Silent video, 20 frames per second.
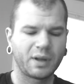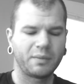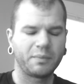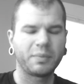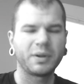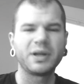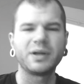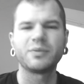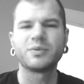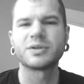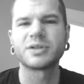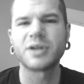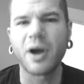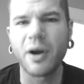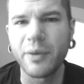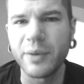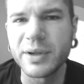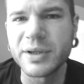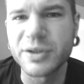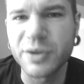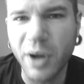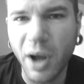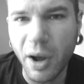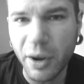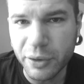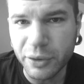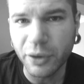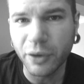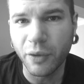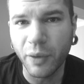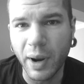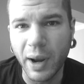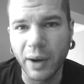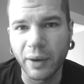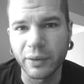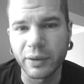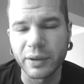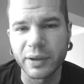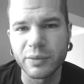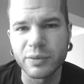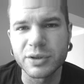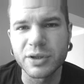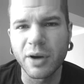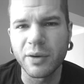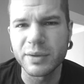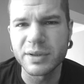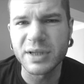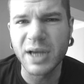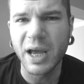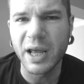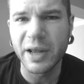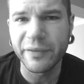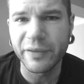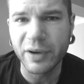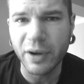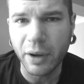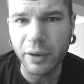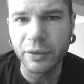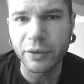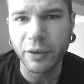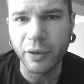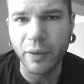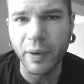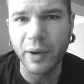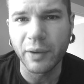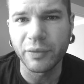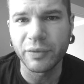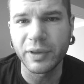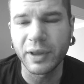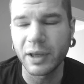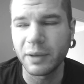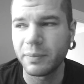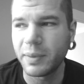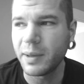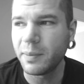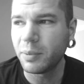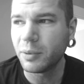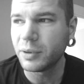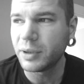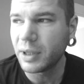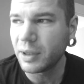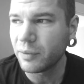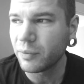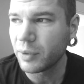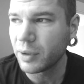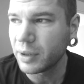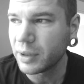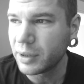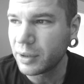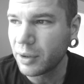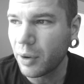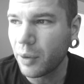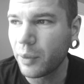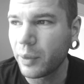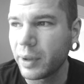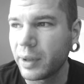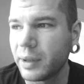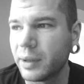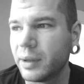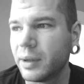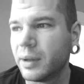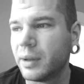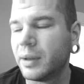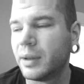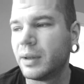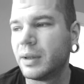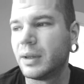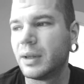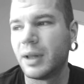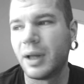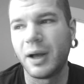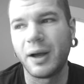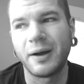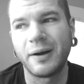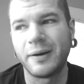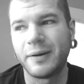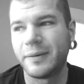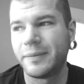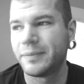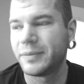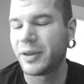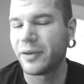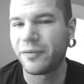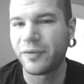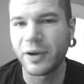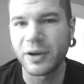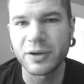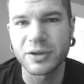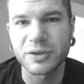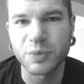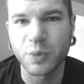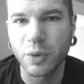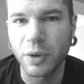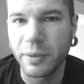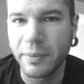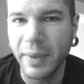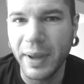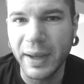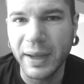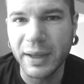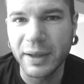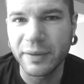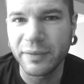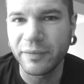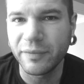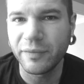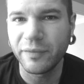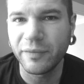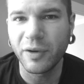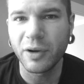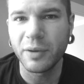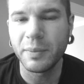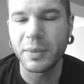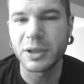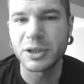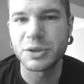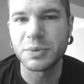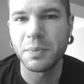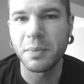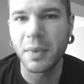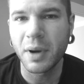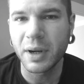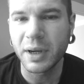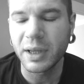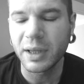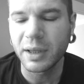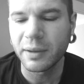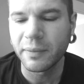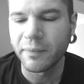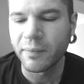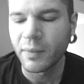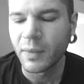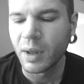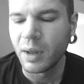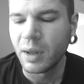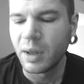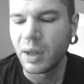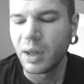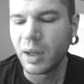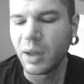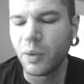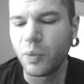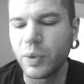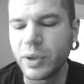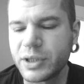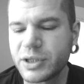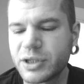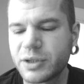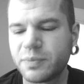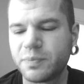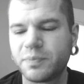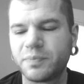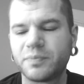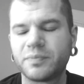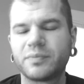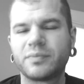but it was always underground. It was always kind of an underground thing. People didn't really know it. Um, the fighters weren't making very much money, which